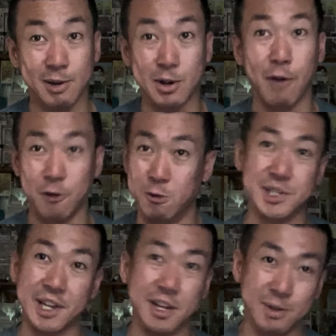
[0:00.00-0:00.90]
We got photos
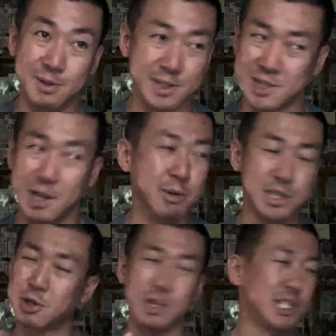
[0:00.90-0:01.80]
together. It was
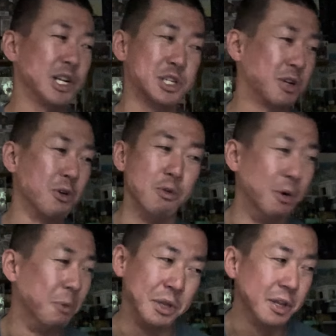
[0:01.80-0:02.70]
such a cool
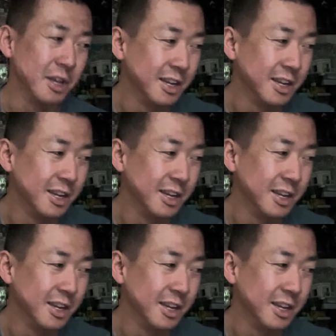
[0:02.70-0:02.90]
moment.